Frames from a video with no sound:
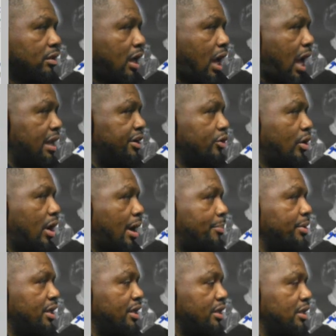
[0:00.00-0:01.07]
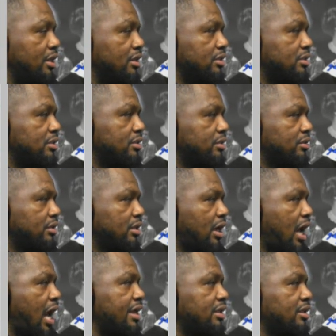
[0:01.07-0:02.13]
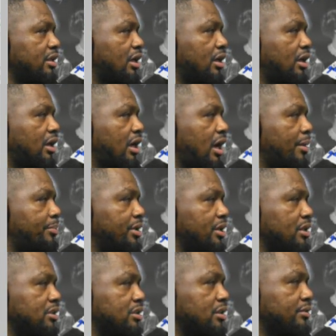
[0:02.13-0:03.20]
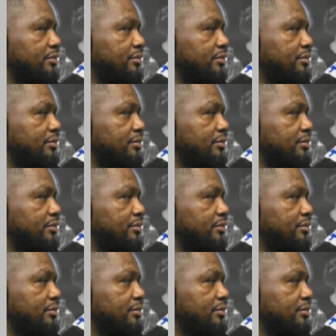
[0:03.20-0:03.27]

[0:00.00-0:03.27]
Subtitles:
I need to know how big he is. Height. Yeah. How big is he?